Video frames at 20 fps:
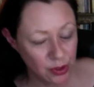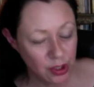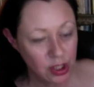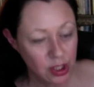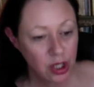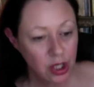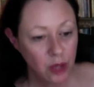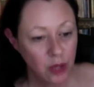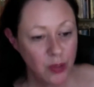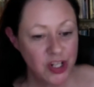
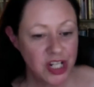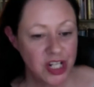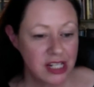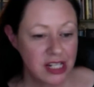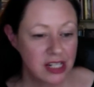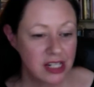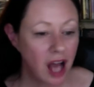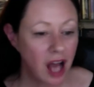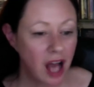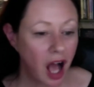which is
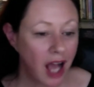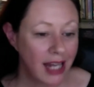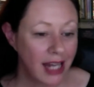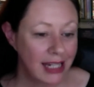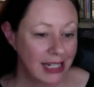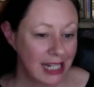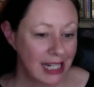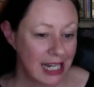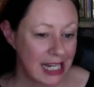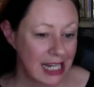9
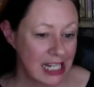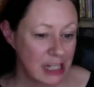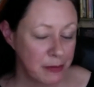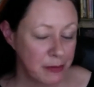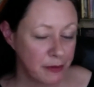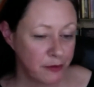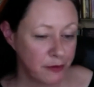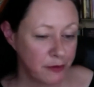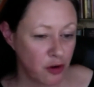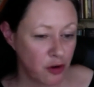years
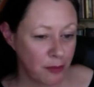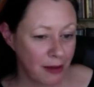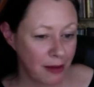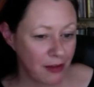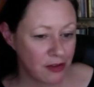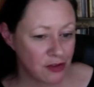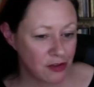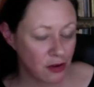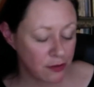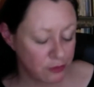before
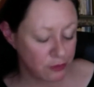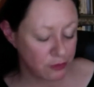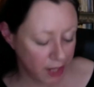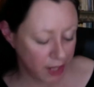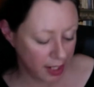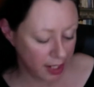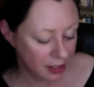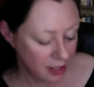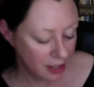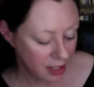Mother's Offering,